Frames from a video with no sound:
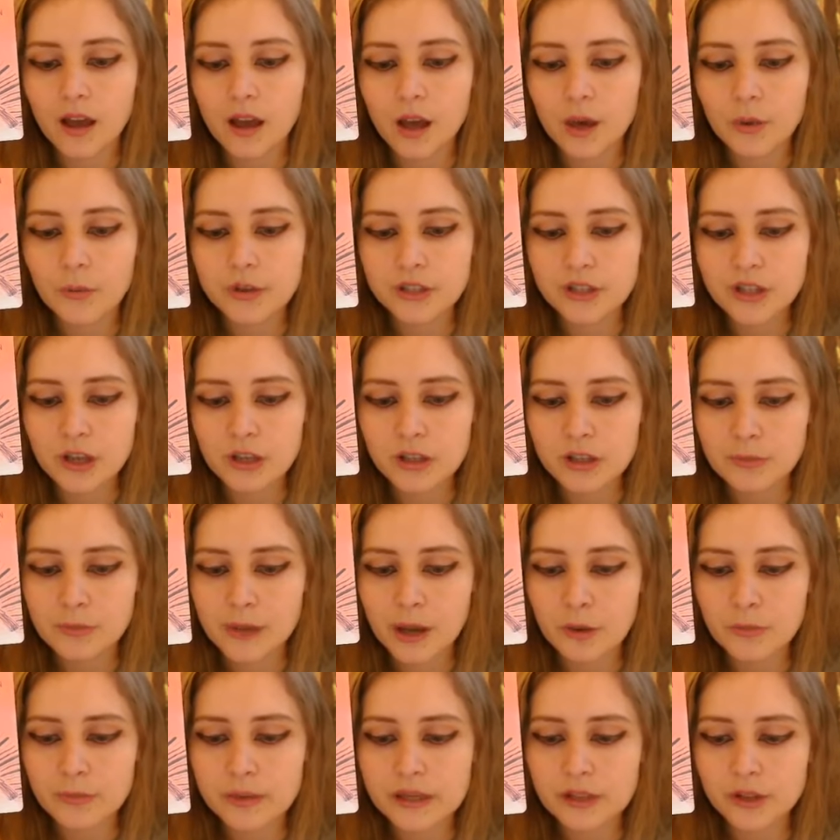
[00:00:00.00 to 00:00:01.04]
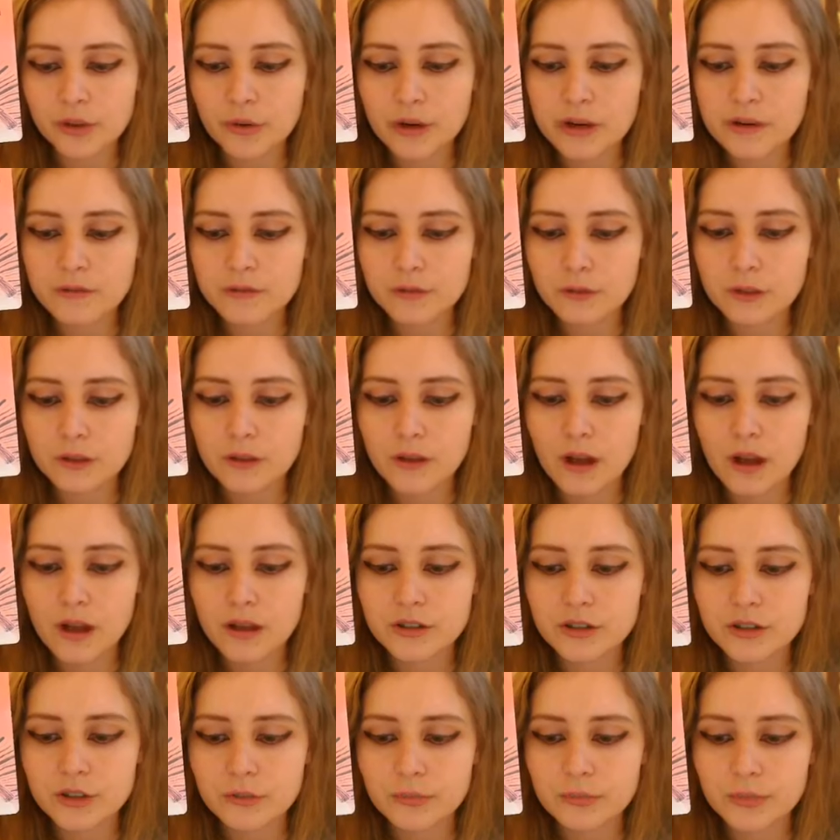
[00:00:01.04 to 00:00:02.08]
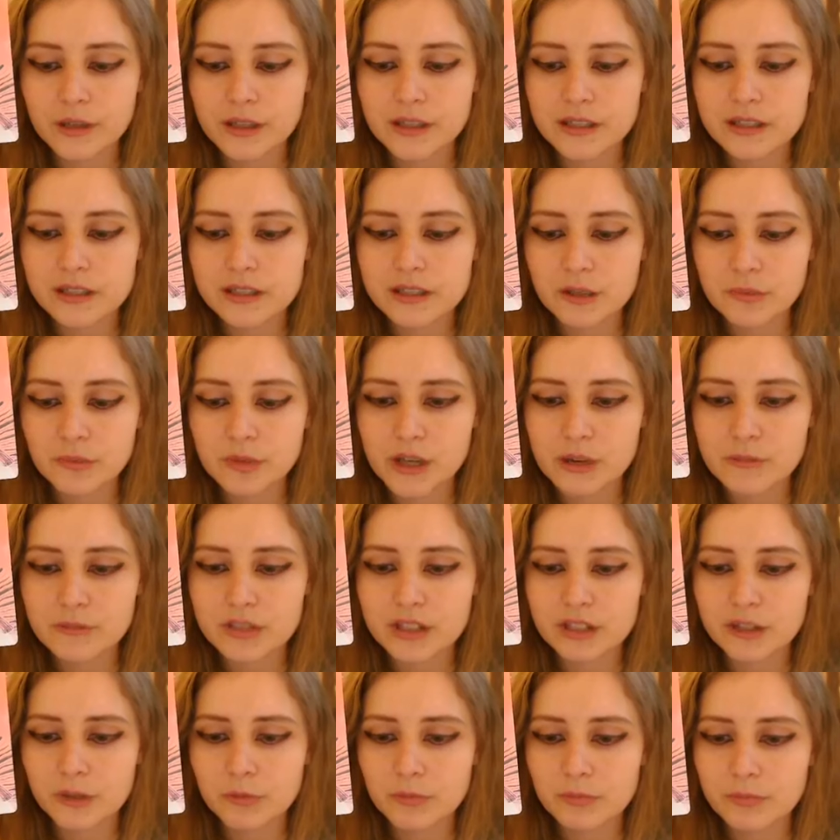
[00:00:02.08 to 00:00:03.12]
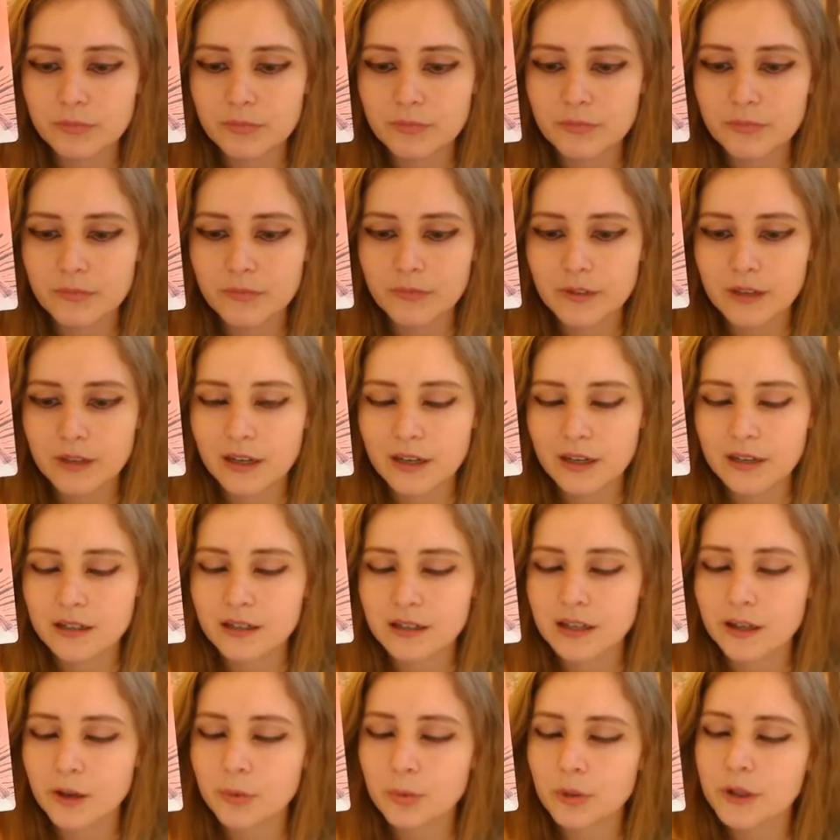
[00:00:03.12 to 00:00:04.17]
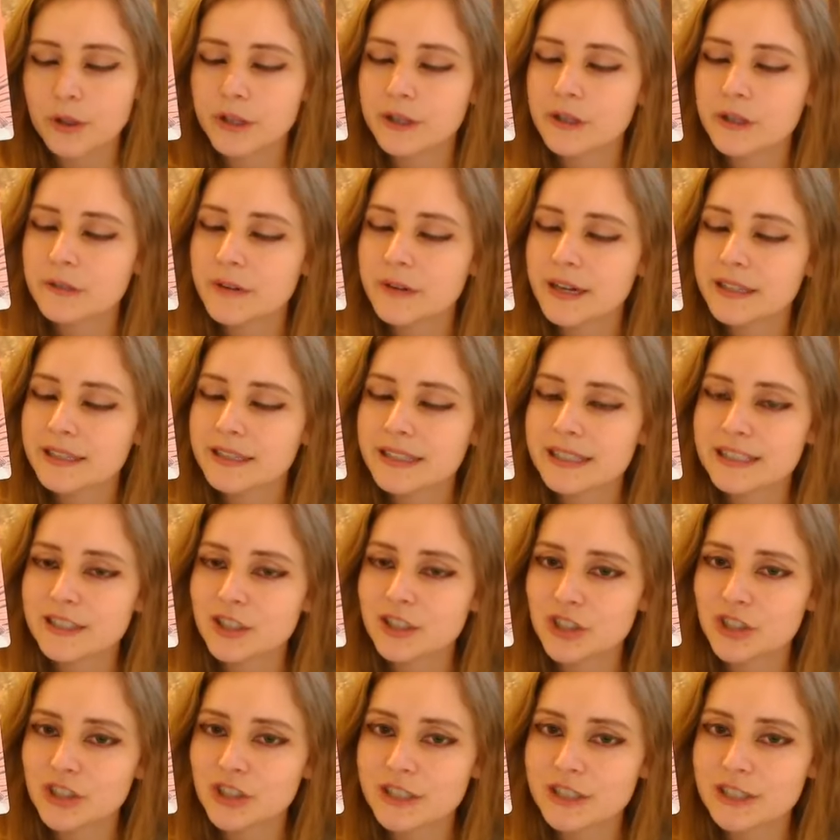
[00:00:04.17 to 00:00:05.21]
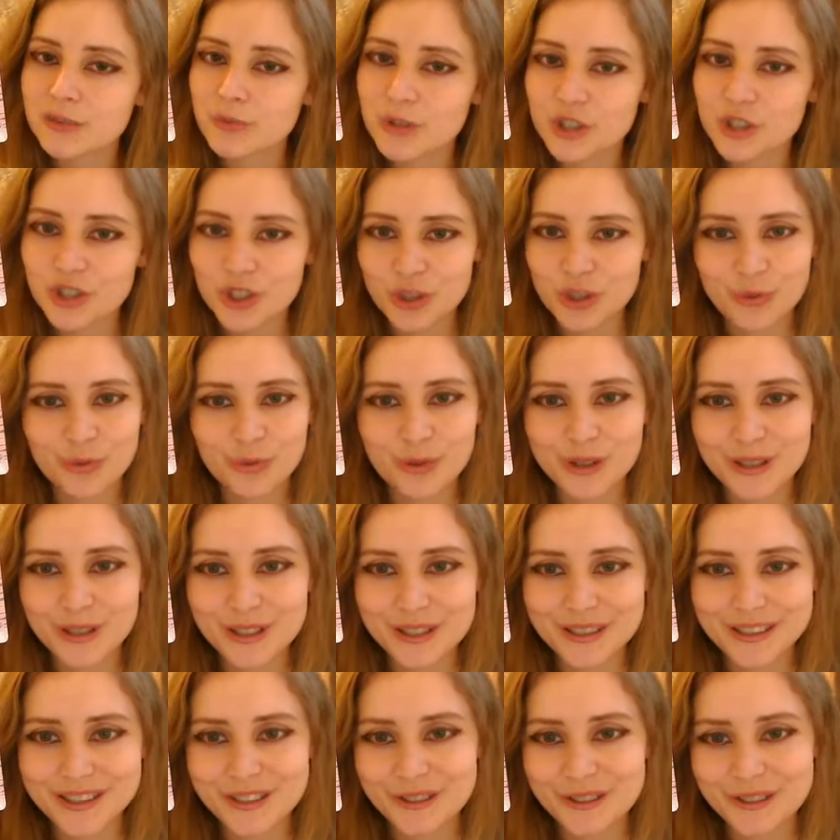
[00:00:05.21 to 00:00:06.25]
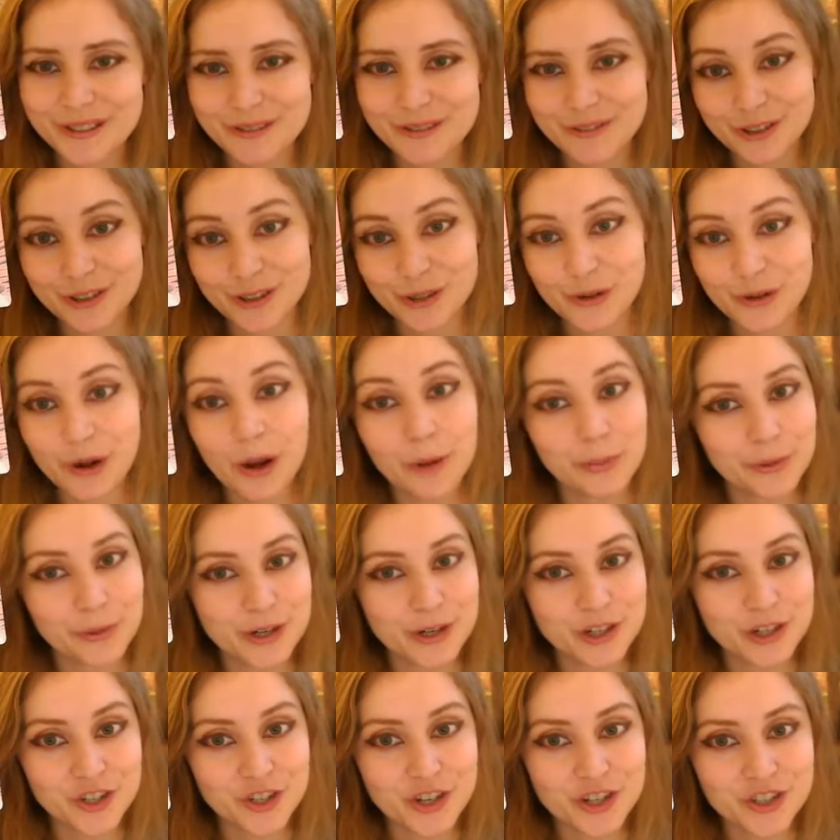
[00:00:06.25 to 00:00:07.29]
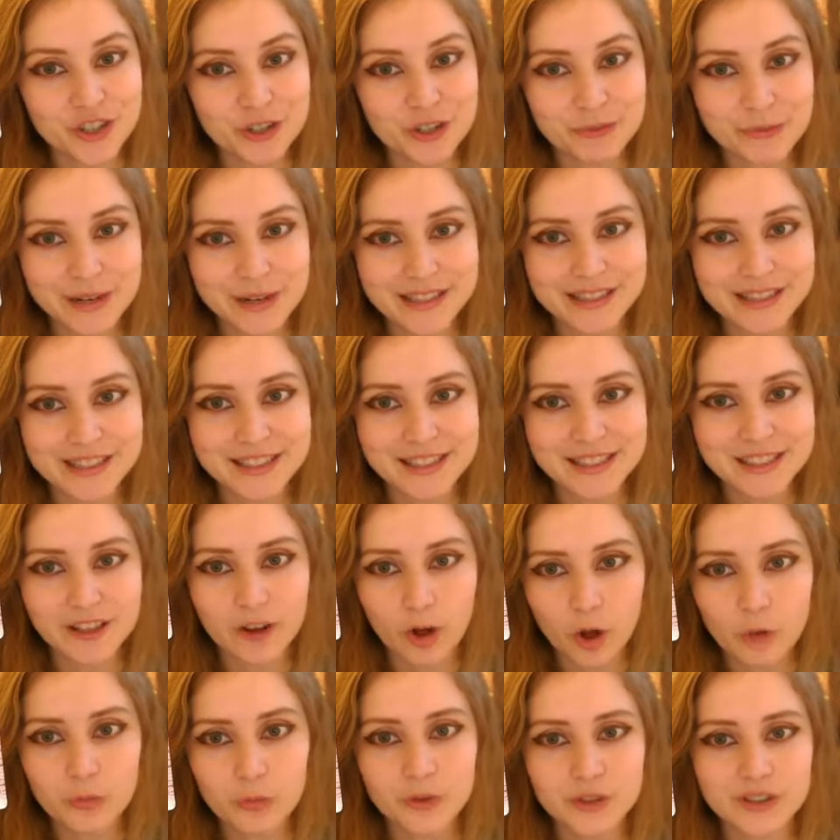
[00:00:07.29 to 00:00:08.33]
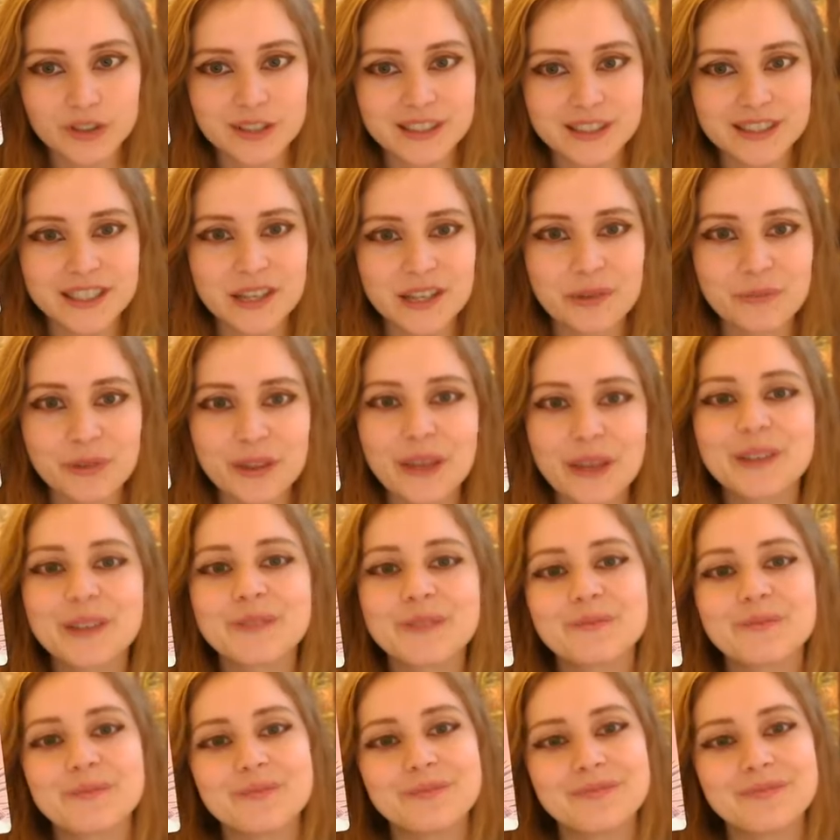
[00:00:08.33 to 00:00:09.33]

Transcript: We talk about being grateful a lot, but sometimes it can kind of help clarify things to just switch words a little, even though appreciation means almost the same thing.